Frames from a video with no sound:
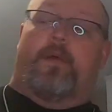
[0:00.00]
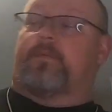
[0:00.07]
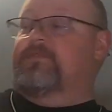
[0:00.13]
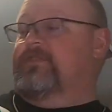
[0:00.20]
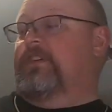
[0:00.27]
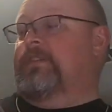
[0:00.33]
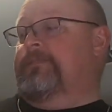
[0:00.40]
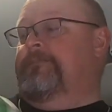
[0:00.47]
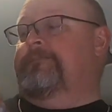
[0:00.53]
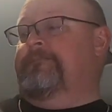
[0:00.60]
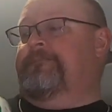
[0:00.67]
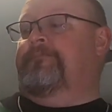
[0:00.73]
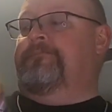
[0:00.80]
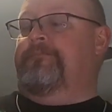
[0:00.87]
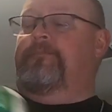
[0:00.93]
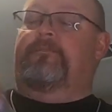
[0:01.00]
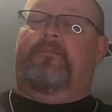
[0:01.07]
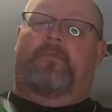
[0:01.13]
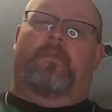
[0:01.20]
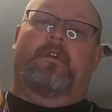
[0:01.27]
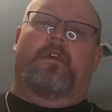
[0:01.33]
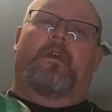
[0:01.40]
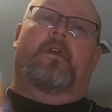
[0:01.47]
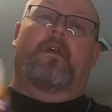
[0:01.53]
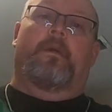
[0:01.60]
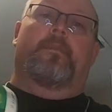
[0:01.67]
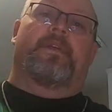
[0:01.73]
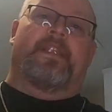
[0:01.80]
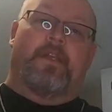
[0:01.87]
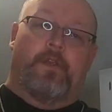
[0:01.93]
Parmesan,
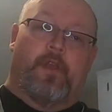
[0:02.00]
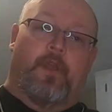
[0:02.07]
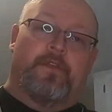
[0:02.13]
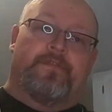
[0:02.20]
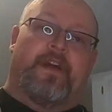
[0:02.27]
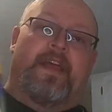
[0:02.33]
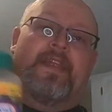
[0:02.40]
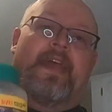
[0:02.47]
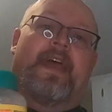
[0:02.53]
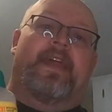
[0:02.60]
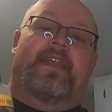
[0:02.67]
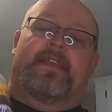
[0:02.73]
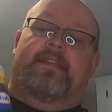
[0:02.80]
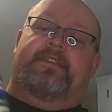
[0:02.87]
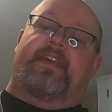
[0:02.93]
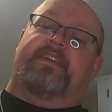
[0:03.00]
but you can only find that in